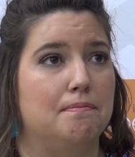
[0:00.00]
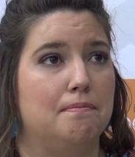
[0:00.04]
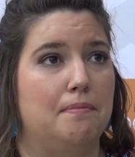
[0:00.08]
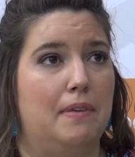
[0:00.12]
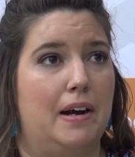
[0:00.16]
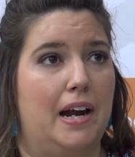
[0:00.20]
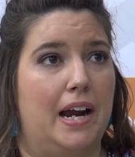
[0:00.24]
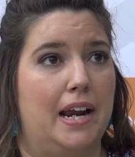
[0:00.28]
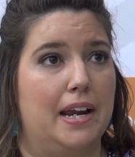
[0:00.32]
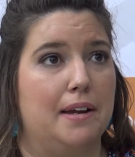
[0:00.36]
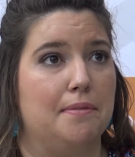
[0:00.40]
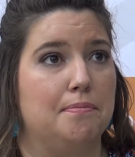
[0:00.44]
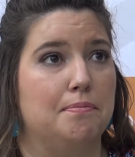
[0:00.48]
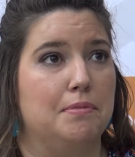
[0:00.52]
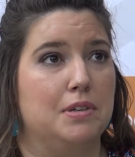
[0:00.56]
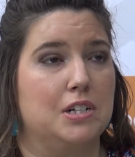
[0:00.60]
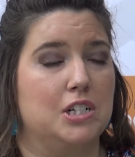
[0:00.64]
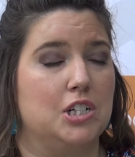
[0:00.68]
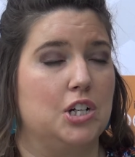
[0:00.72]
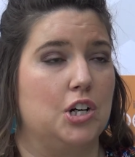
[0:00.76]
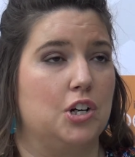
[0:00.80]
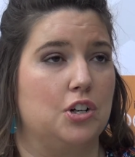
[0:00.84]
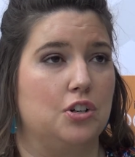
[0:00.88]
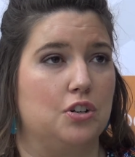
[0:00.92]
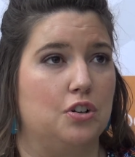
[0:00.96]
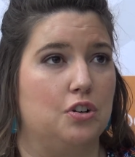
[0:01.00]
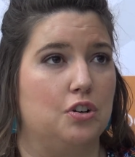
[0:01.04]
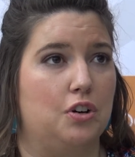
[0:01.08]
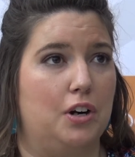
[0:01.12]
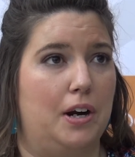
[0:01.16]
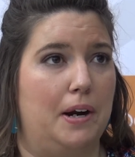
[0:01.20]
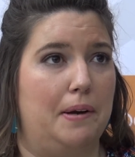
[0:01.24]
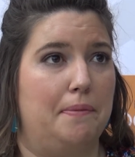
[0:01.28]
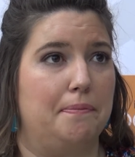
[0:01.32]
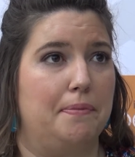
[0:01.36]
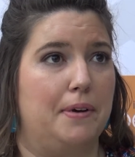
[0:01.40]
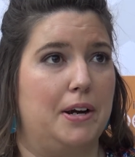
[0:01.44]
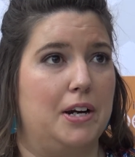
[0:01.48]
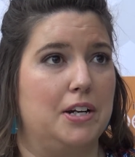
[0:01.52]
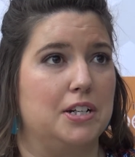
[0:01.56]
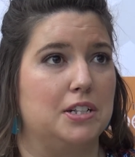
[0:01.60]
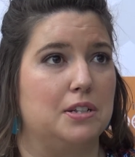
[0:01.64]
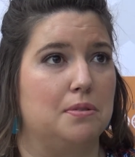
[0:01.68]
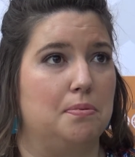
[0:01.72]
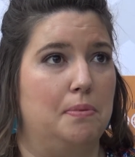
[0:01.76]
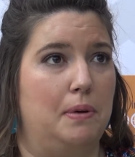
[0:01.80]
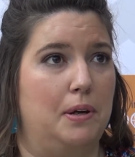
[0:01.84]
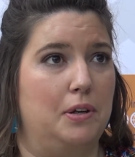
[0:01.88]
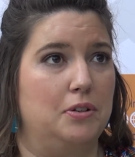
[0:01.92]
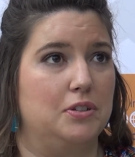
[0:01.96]
My maternal
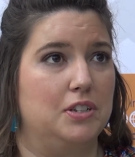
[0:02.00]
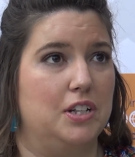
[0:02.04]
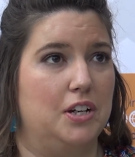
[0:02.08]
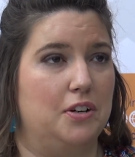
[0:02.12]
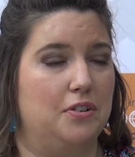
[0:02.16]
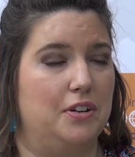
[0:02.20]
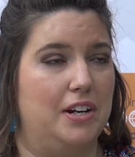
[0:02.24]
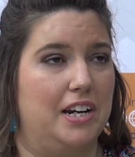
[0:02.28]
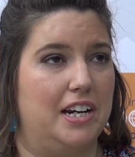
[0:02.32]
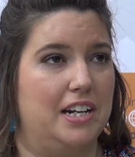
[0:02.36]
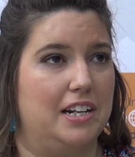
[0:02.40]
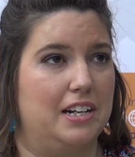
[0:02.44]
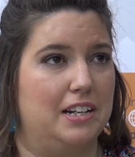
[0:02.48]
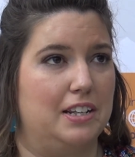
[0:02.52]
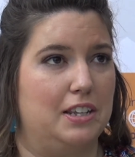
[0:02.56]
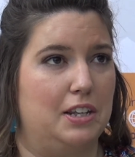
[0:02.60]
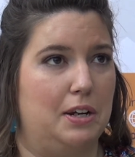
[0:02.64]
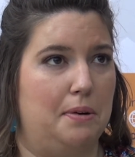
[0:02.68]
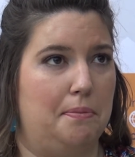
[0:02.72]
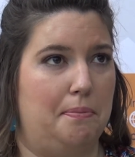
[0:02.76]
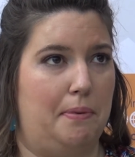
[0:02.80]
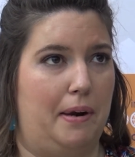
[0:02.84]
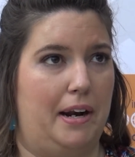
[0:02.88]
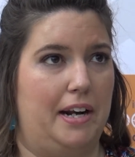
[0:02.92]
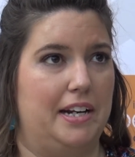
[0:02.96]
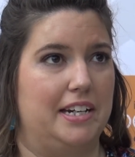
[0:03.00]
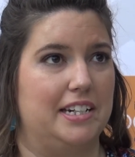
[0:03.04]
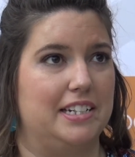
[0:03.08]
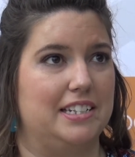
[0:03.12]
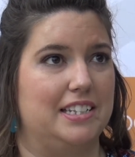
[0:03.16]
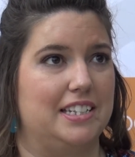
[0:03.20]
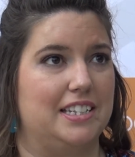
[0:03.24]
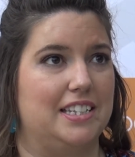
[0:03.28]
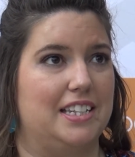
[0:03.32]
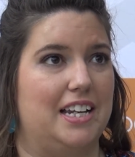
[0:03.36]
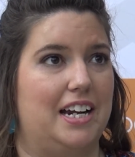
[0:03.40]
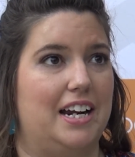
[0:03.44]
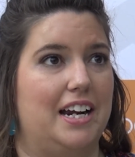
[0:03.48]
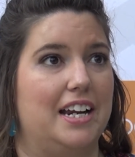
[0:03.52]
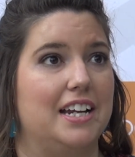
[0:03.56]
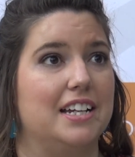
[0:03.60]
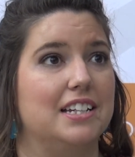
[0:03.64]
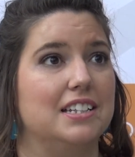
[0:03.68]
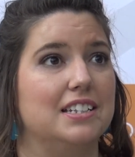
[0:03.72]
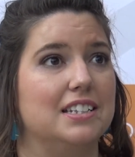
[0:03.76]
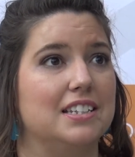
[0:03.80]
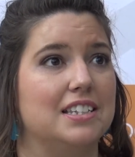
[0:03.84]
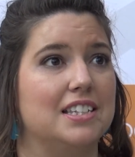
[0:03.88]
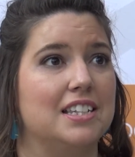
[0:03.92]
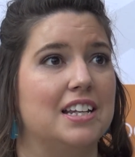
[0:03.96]
grandparents both donated their body to
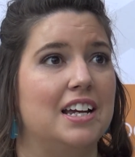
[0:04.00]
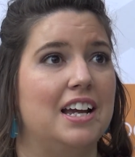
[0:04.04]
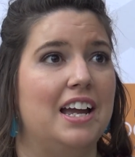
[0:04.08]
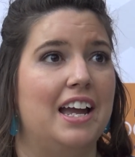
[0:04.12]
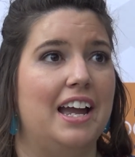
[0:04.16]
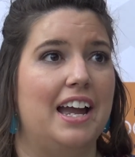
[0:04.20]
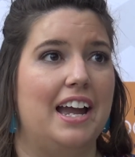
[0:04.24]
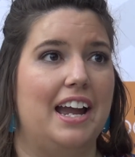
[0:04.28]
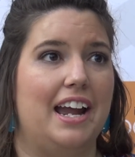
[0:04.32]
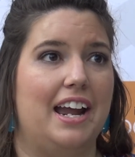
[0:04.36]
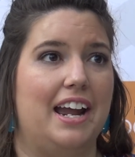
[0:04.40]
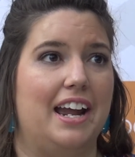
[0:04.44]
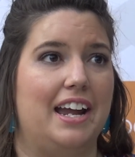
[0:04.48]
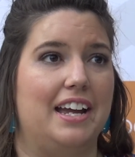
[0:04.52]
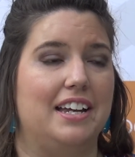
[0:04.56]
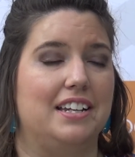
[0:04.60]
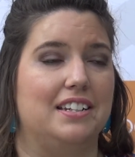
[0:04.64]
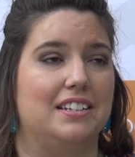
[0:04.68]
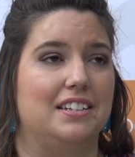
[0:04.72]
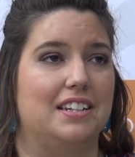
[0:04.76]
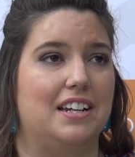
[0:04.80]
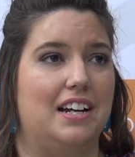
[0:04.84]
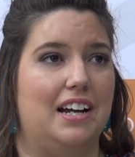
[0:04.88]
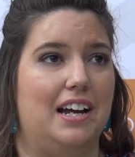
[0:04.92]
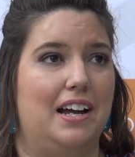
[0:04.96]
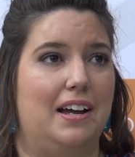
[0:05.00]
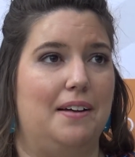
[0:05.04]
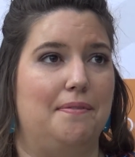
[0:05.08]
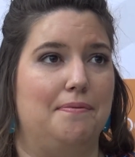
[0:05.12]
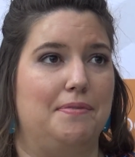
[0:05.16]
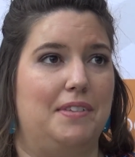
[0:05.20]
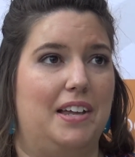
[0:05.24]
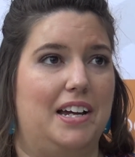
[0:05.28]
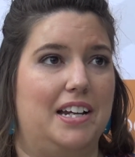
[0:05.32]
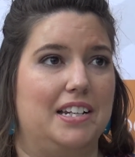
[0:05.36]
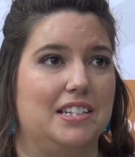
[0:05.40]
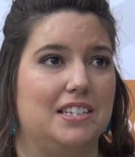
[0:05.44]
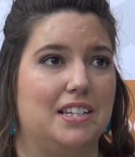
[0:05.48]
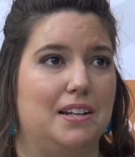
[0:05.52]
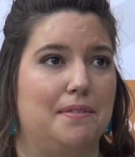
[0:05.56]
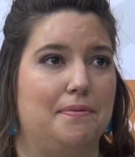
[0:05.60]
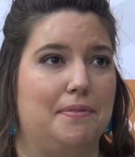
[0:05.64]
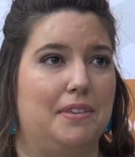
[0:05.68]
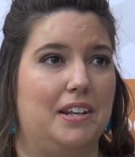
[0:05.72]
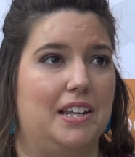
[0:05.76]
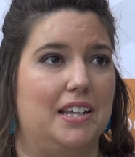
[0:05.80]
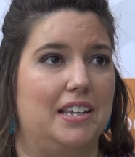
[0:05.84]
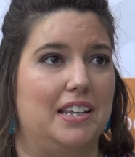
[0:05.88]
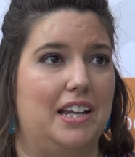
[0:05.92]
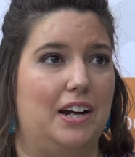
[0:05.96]
science, and that's
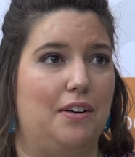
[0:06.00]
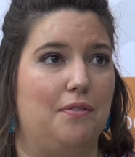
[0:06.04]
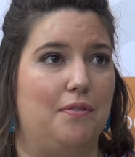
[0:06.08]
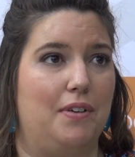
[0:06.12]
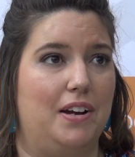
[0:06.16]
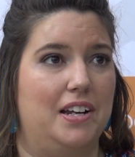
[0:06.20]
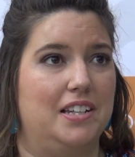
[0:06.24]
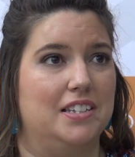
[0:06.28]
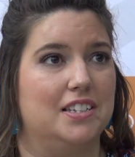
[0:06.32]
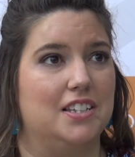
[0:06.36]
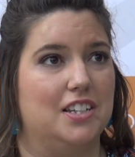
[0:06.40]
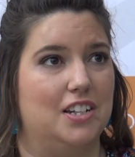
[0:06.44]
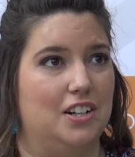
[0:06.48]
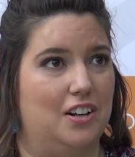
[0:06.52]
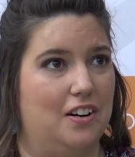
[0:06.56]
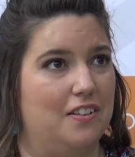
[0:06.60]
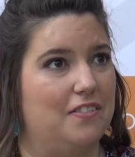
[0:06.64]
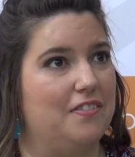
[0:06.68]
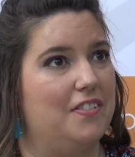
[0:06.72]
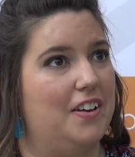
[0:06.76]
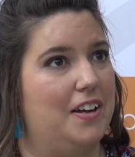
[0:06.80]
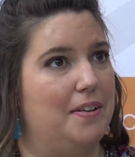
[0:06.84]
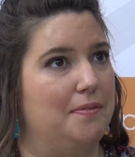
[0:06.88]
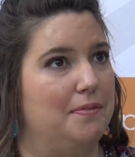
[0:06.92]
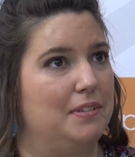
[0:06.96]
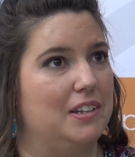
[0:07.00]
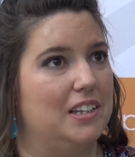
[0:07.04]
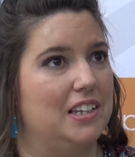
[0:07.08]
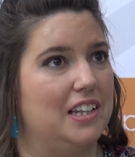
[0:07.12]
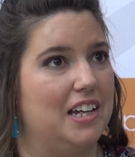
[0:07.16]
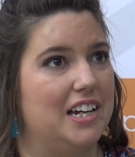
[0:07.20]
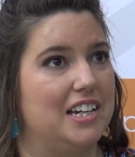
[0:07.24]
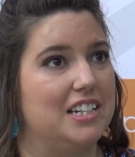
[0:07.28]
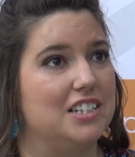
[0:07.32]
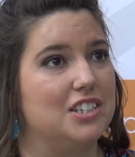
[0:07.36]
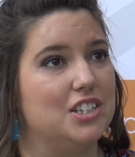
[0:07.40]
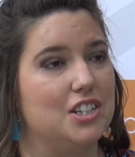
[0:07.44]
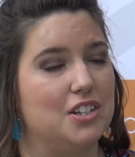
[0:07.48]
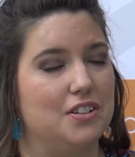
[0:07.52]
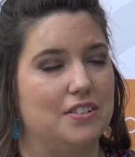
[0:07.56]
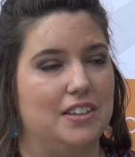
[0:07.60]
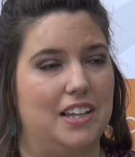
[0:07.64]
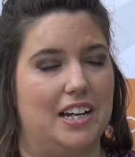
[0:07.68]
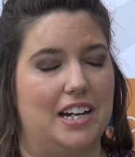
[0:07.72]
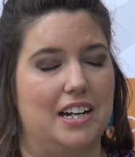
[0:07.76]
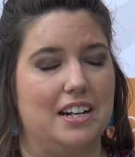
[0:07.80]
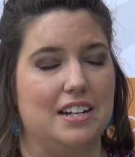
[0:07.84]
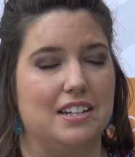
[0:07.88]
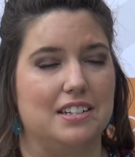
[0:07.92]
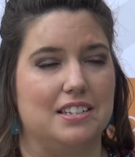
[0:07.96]
something that runs in our family line, so
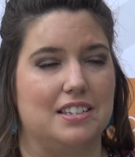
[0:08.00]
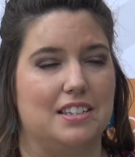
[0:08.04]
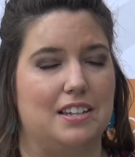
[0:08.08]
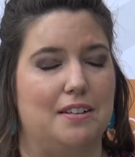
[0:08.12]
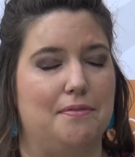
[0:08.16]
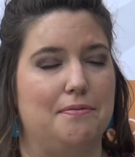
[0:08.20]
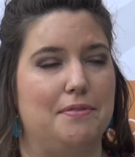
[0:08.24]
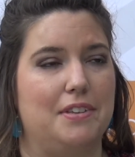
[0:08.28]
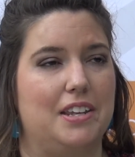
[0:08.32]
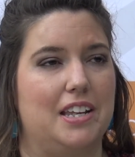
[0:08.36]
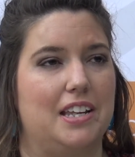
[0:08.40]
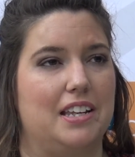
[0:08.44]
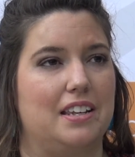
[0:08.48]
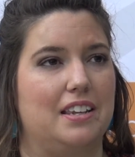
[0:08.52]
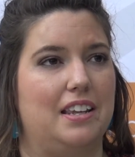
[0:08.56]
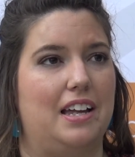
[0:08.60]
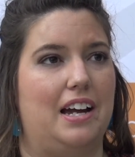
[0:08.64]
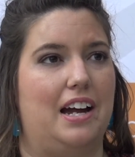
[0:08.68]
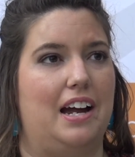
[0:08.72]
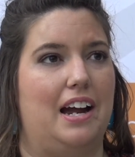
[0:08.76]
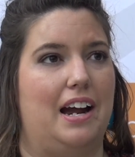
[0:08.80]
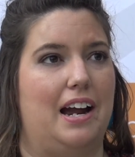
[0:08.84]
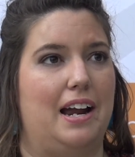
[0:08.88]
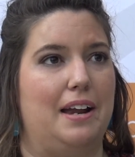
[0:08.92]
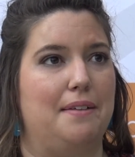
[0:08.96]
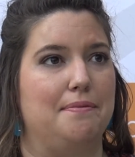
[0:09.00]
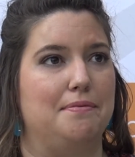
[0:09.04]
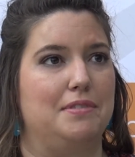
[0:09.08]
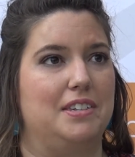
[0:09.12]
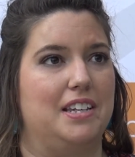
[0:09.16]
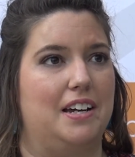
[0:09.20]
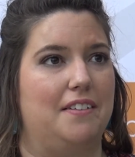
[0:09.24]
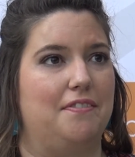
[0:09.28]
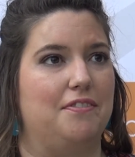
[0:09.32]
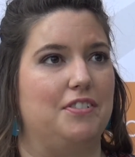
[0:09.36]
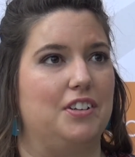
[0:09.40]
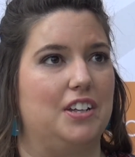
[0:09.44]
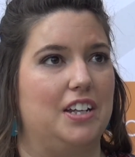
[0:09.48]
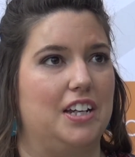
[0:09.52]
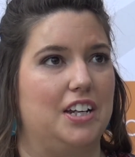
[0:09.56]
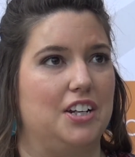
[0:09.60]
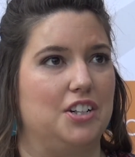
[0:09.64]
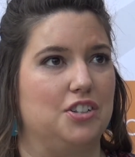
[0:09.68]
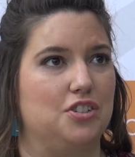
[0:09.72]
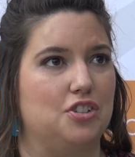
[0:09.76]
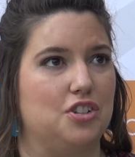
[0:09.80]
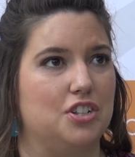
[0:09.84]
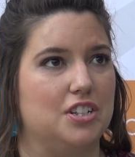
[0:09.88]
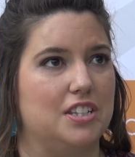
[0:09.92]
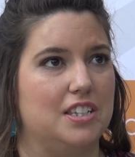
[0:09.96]
that is something that I'm definitely
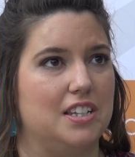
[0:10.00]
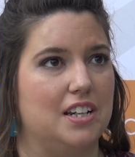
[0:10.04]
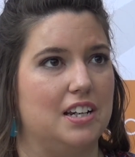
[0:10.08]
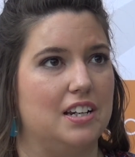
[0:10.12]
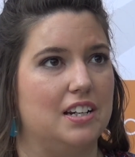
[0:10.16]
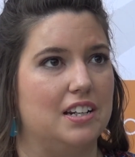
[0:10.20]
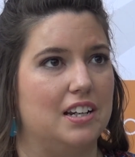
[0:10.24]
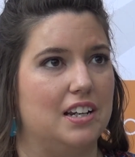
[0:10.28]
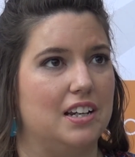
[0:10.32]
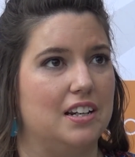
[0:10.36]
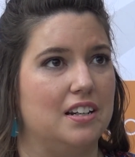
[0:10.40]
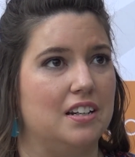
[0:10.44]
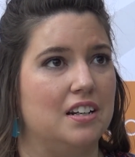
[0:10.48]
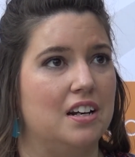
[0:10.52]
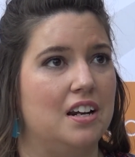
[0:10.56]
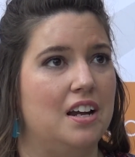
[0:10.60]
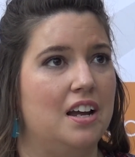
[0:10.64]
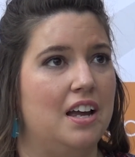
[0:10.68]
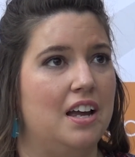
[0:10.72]
interested in.